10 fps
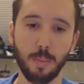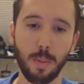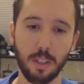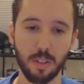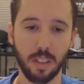here,
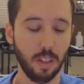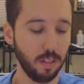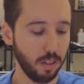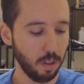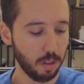especially you
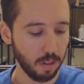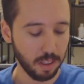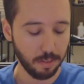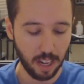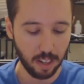know they're local
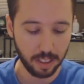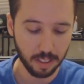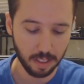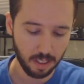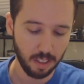in the
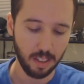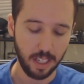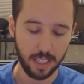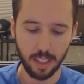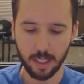valley,
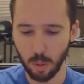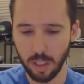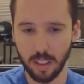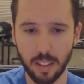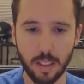and uh, they're
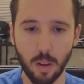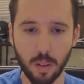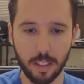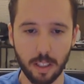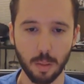one of the, the
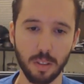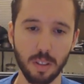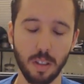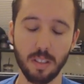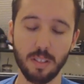only
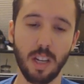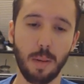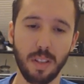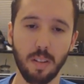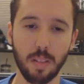Gilbert uh,
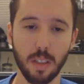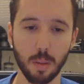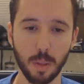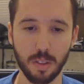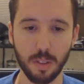shops out in
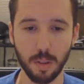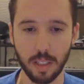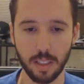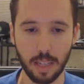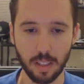Gilbert too.
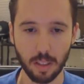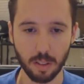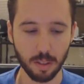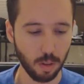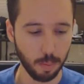And then they have
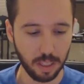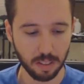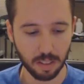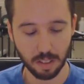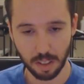another store in
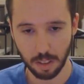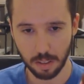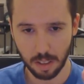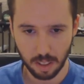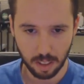Mesa.
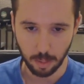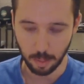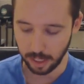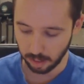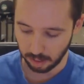So
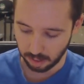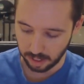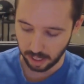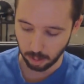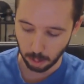here we go. This
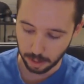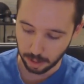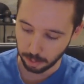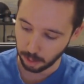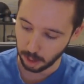is the uh, root
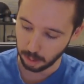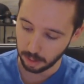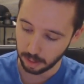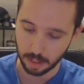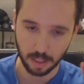beer
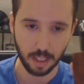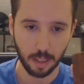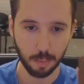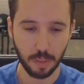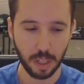float.
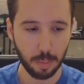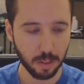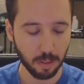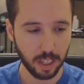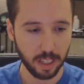Um,
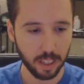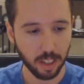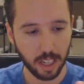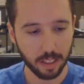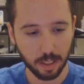vaping it right
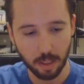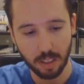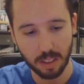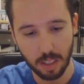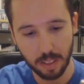here at
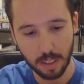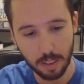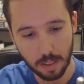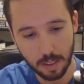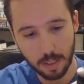37.5